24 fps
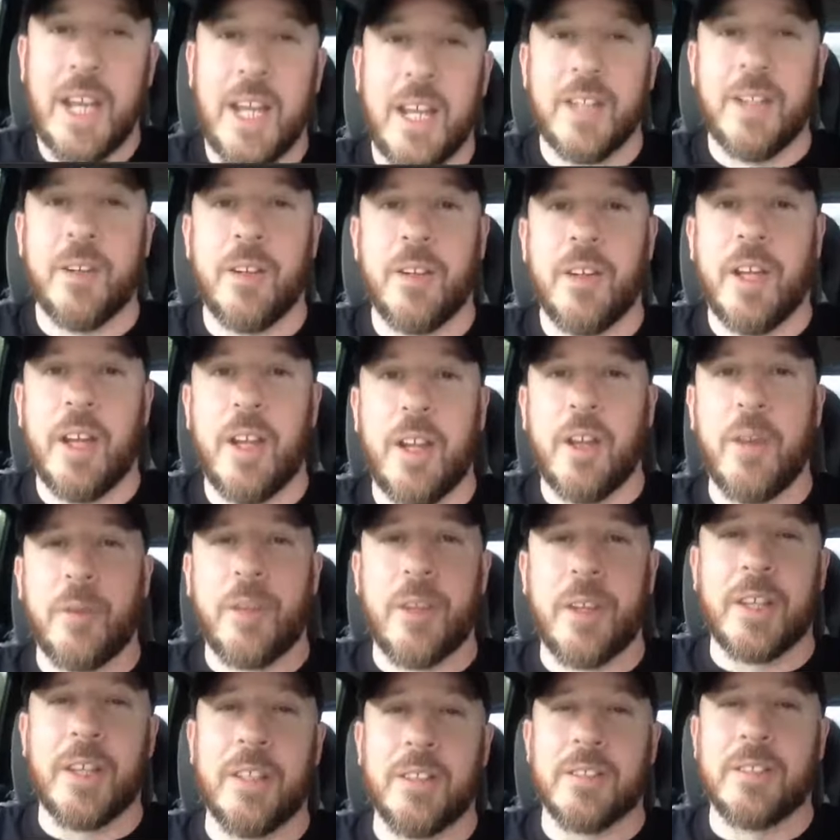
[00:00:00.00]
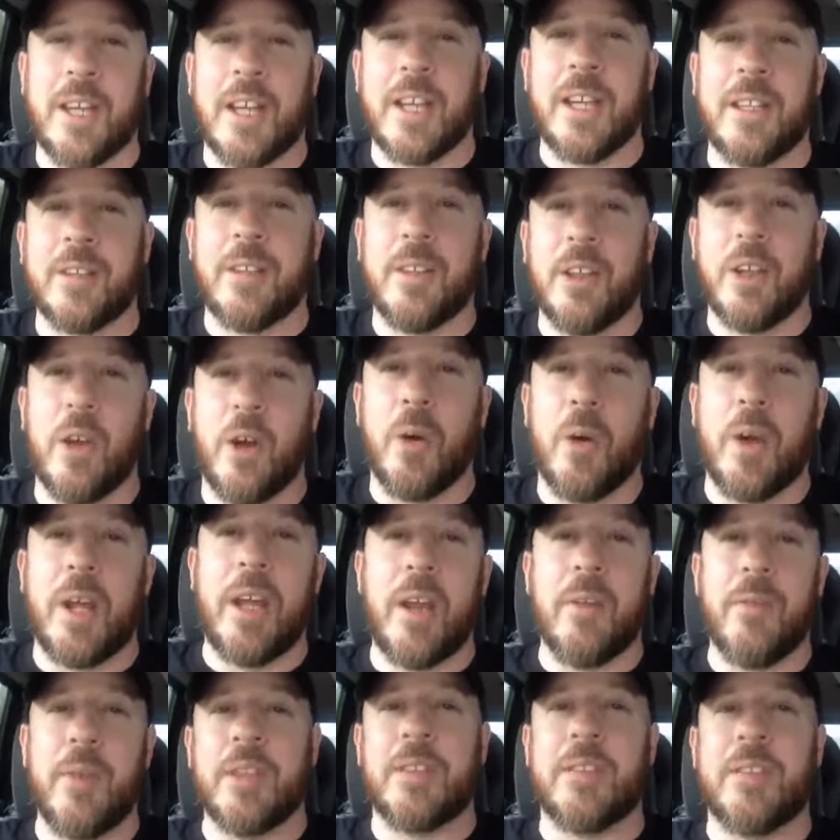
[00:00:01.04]
And another thing is that, you know,
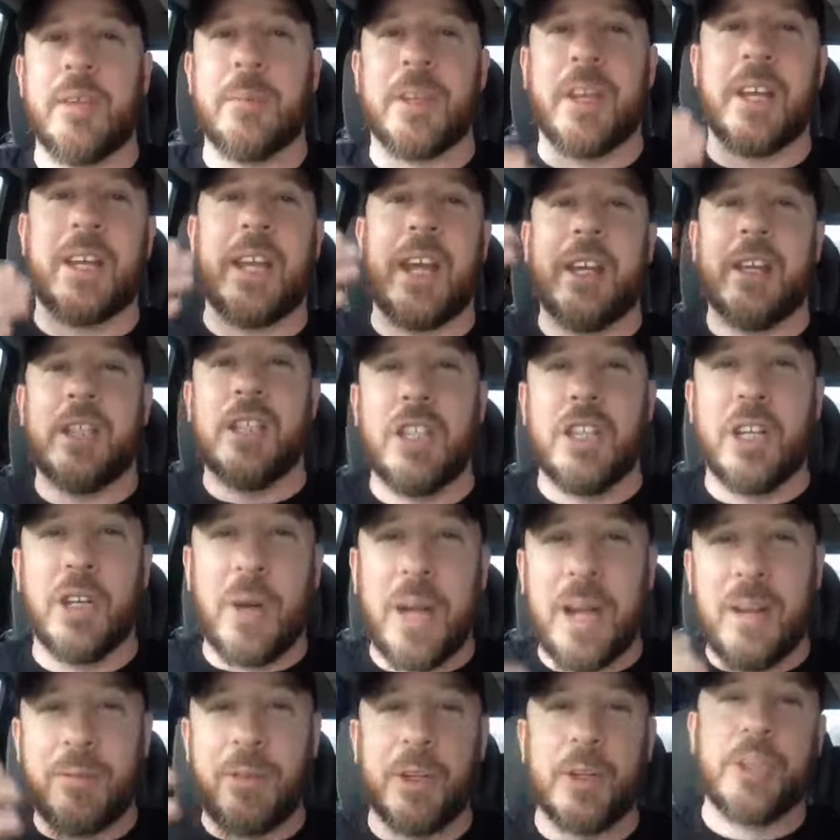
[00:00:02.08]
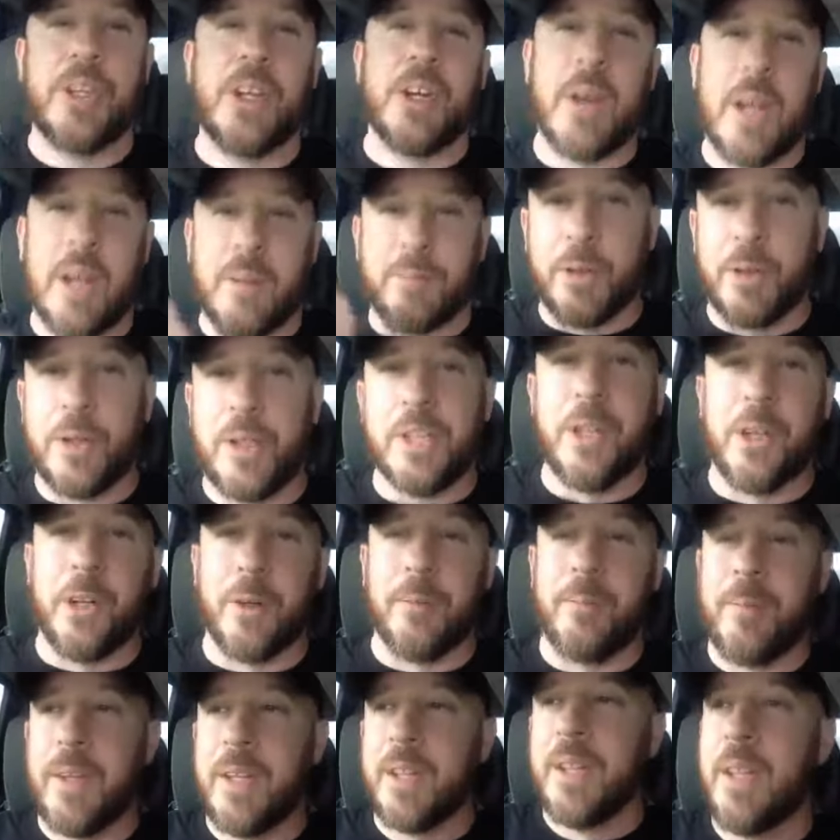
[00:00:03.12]
it seems like year after year after
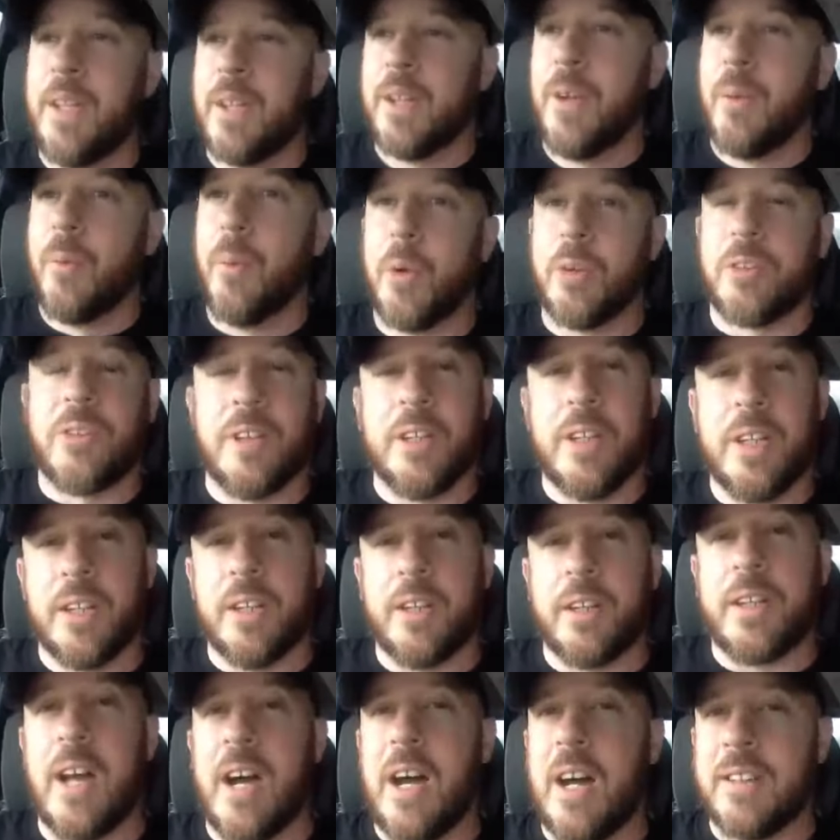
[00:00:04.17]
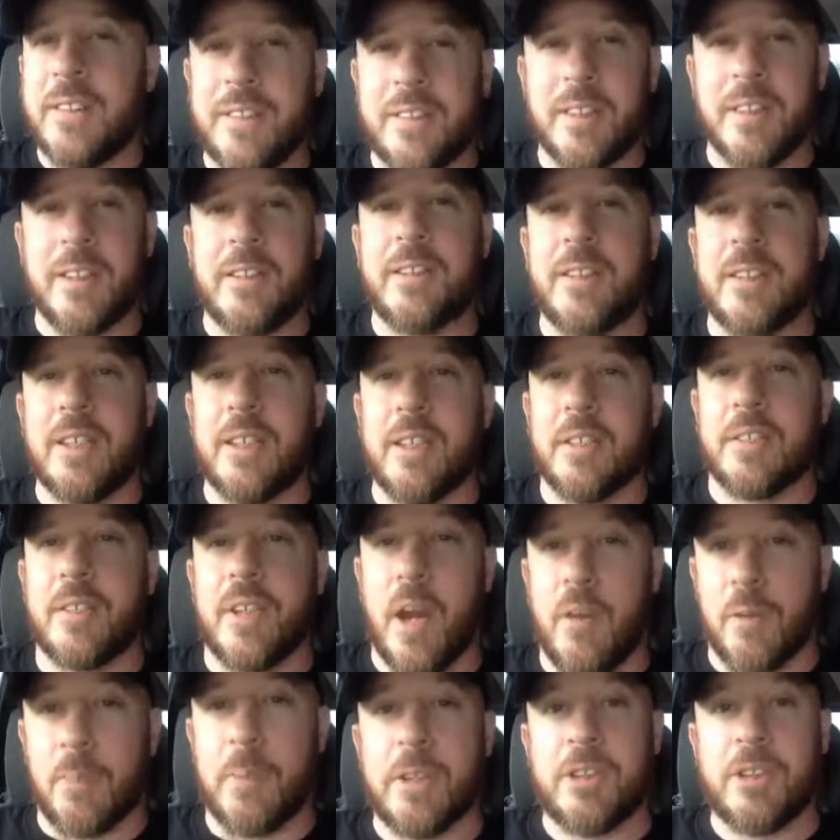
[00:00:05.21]
year, we're seeing constantly seeing this
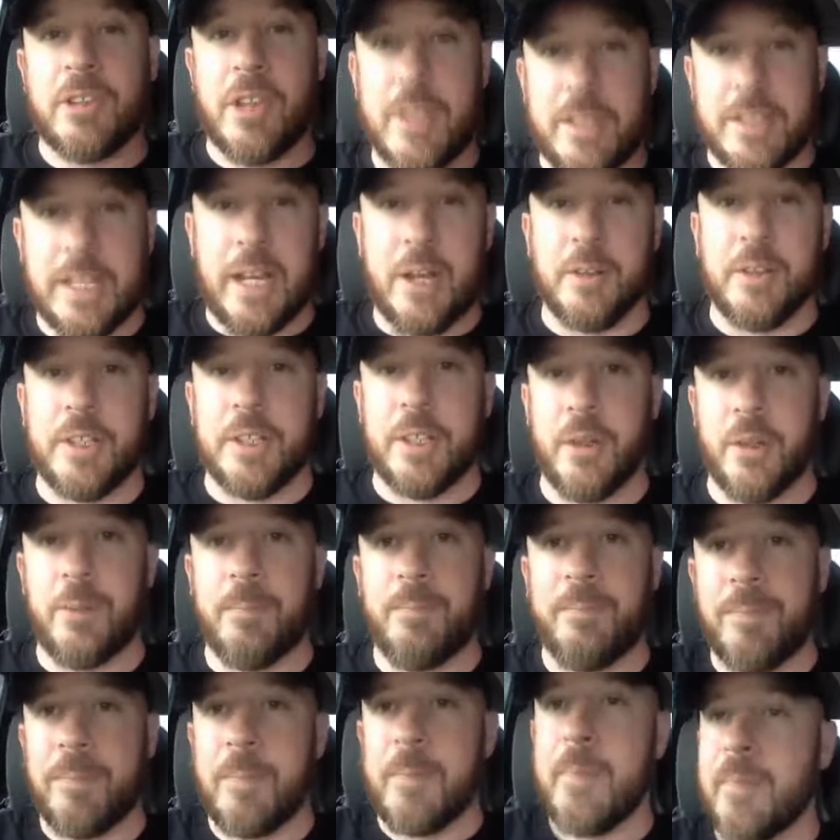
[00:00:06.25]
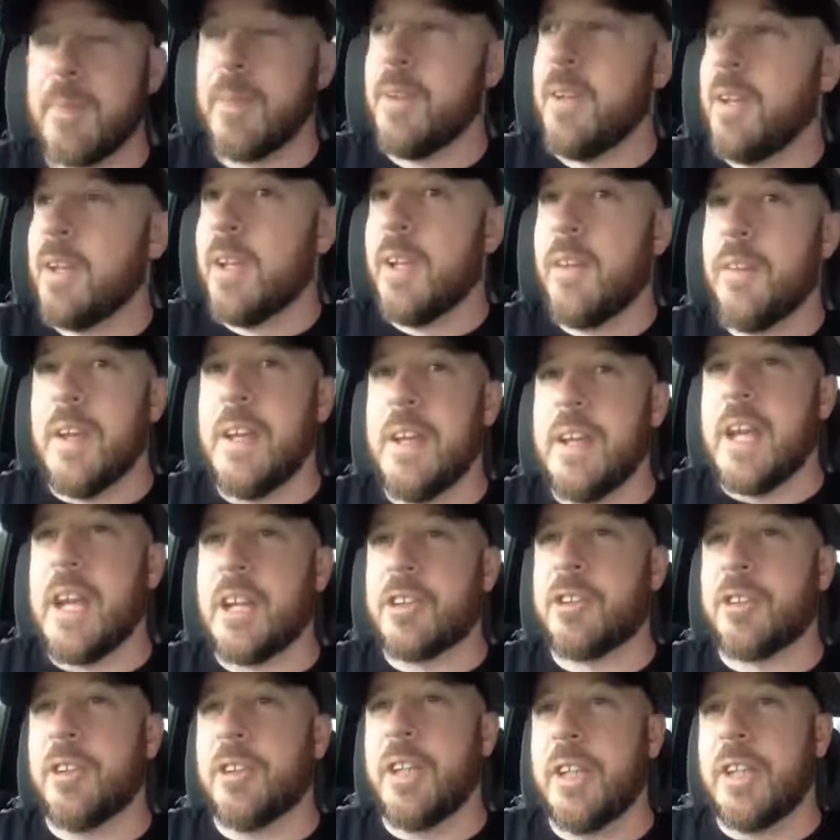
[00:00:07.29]
government shutdown deal they
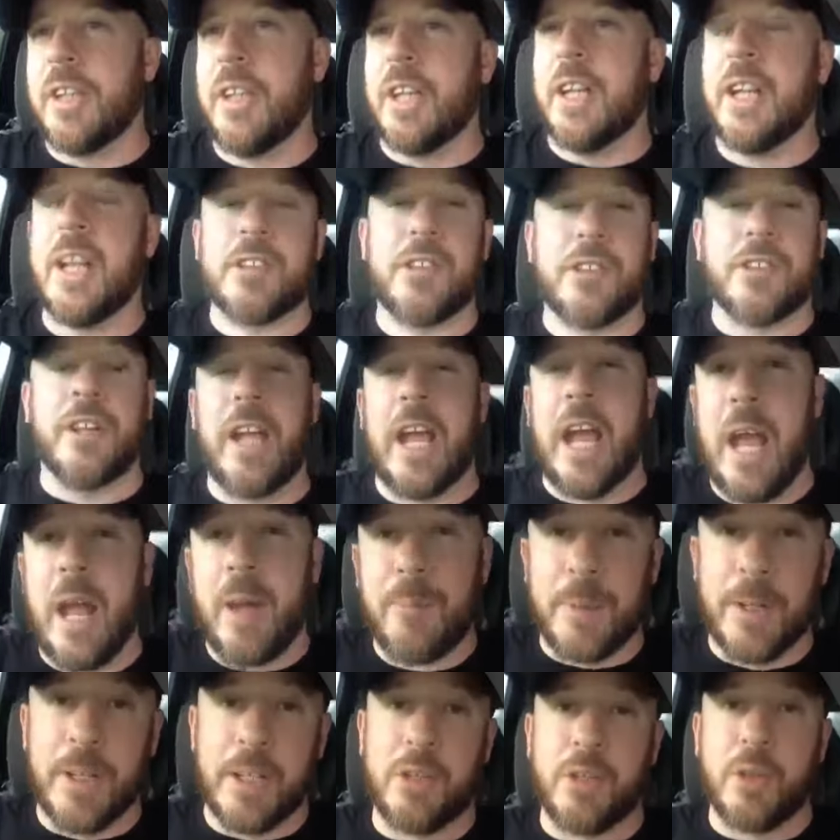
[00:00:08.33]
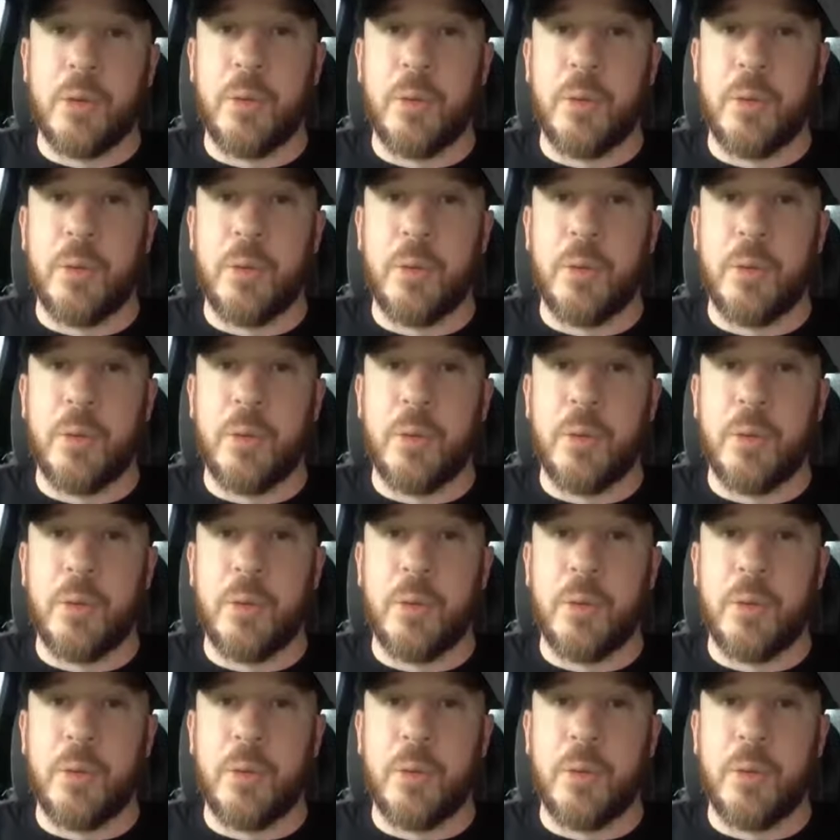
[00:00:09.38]
actually it actually happened in